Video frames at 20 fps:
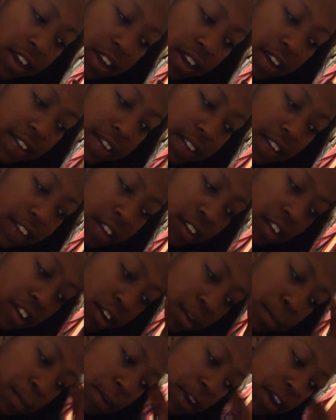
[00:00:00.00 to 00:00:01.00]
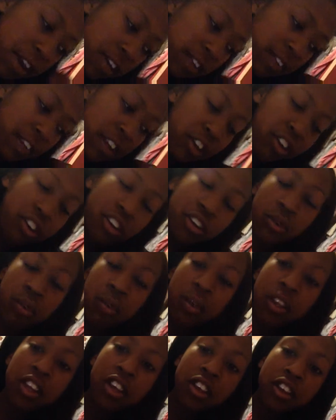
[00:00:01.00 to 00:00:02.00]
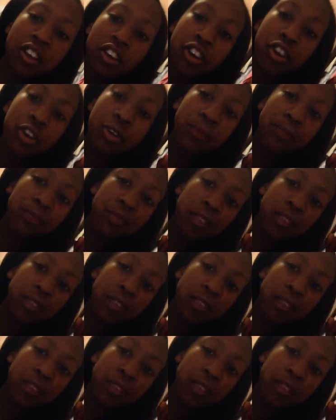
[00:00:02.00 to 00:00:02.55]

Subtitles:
and then come back later, because we can go